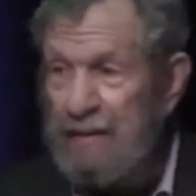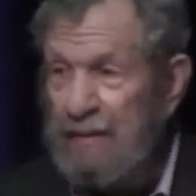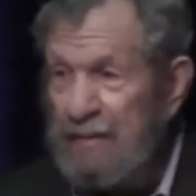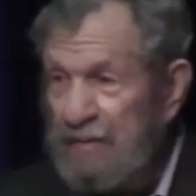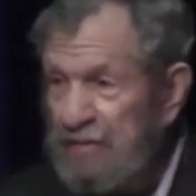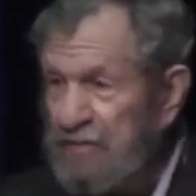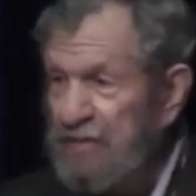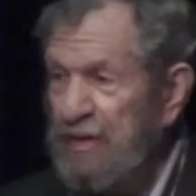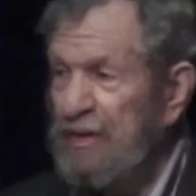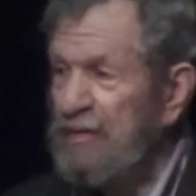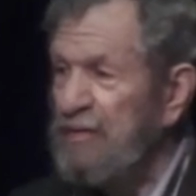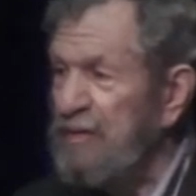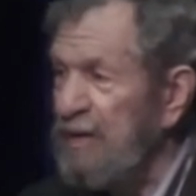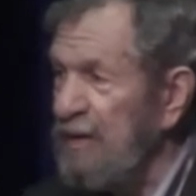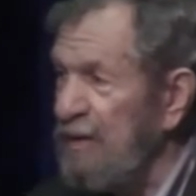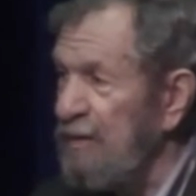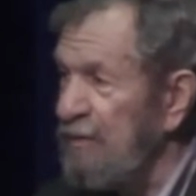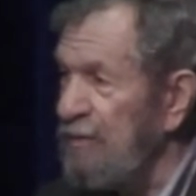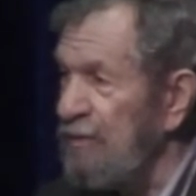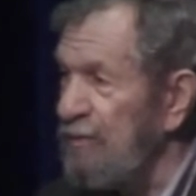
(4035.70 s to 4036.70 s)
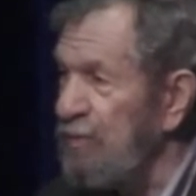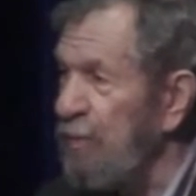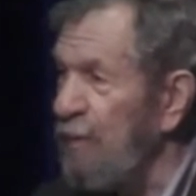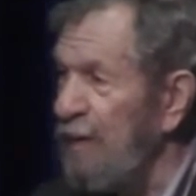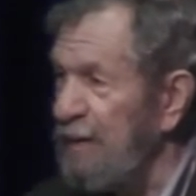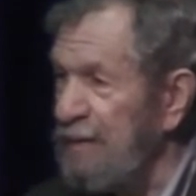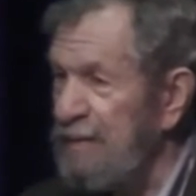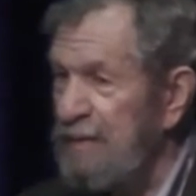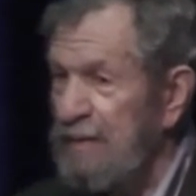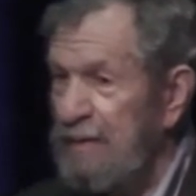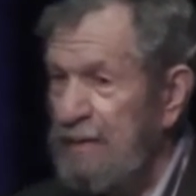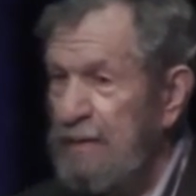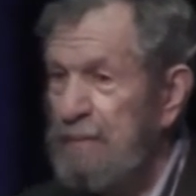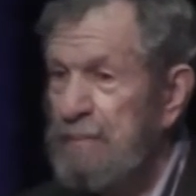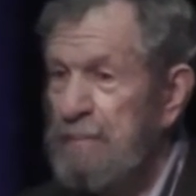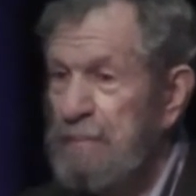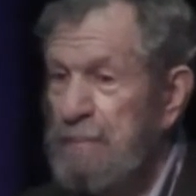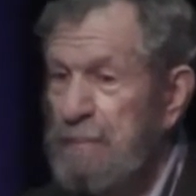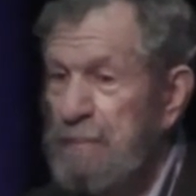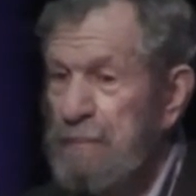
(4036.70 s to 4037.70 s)
16 to 20
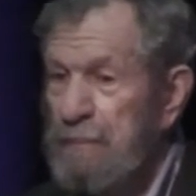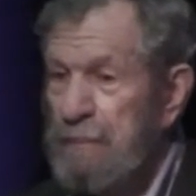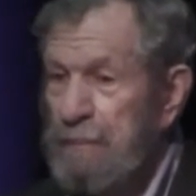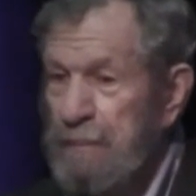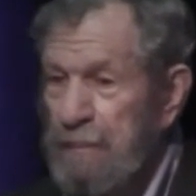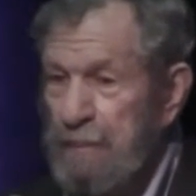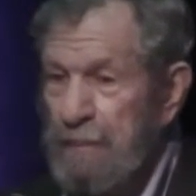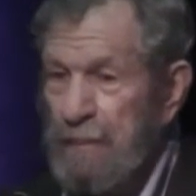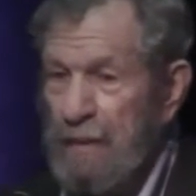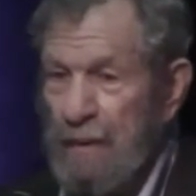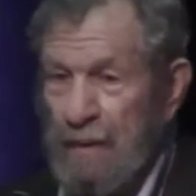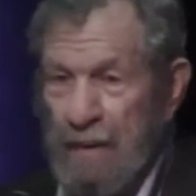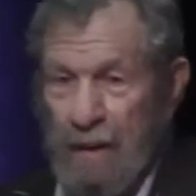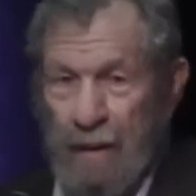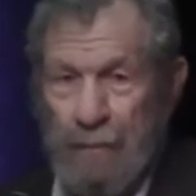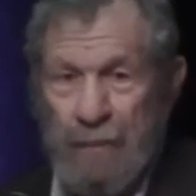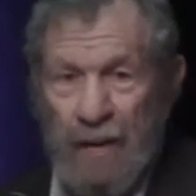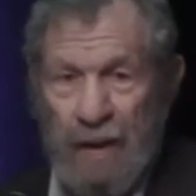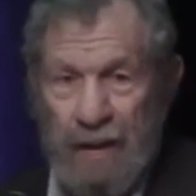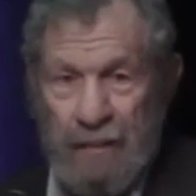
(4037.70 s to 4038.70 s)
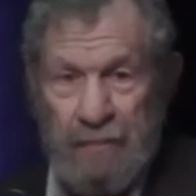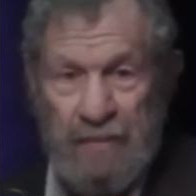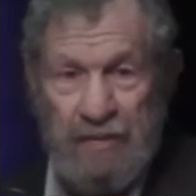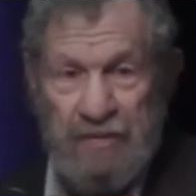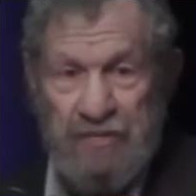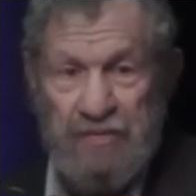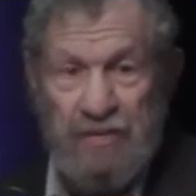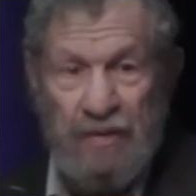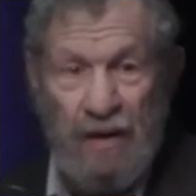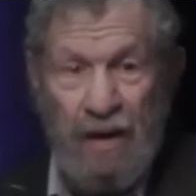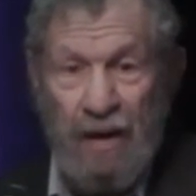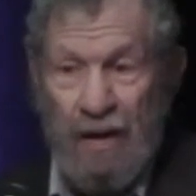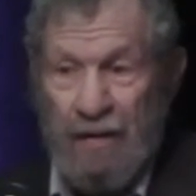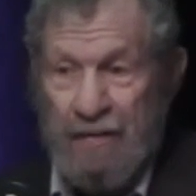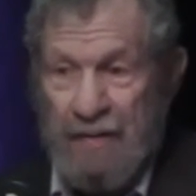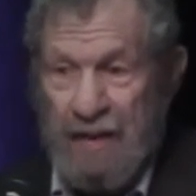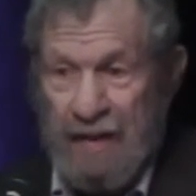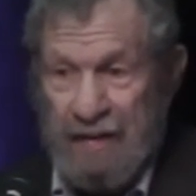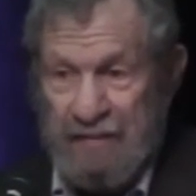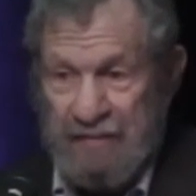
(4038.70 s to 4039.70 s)
apartments on
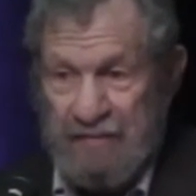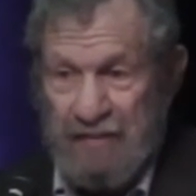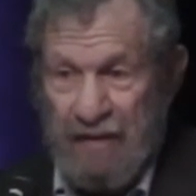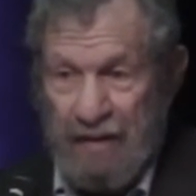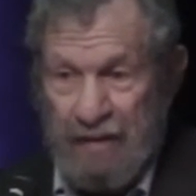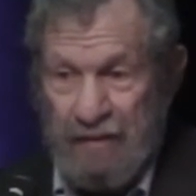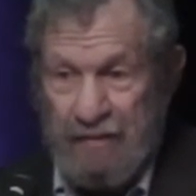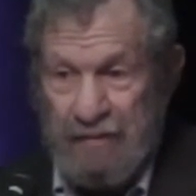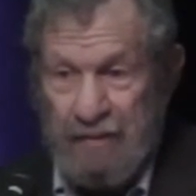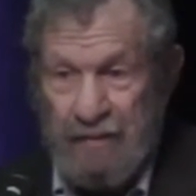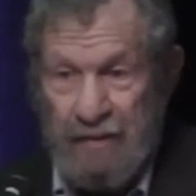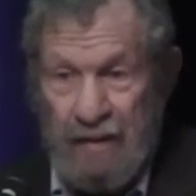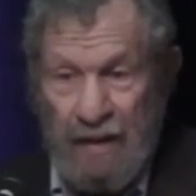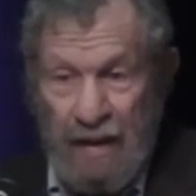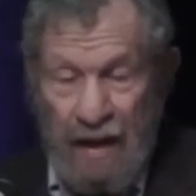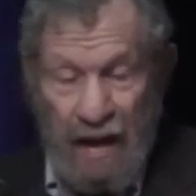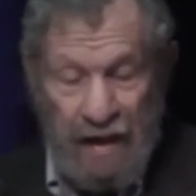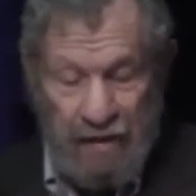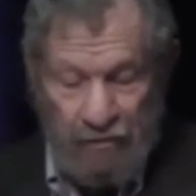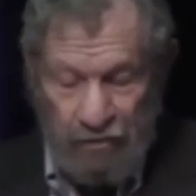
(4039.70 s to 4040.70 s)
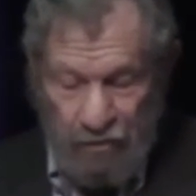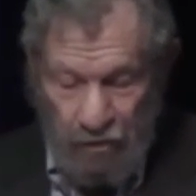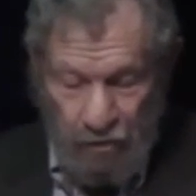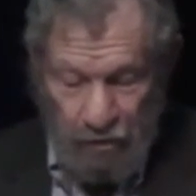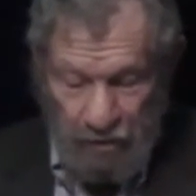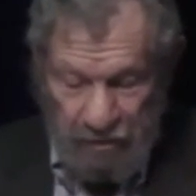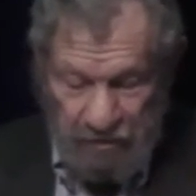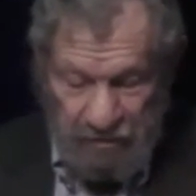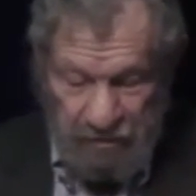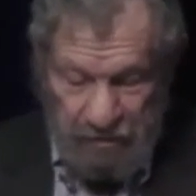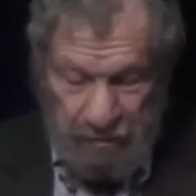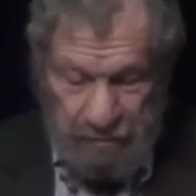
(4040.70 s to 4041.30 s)
that site. And of course,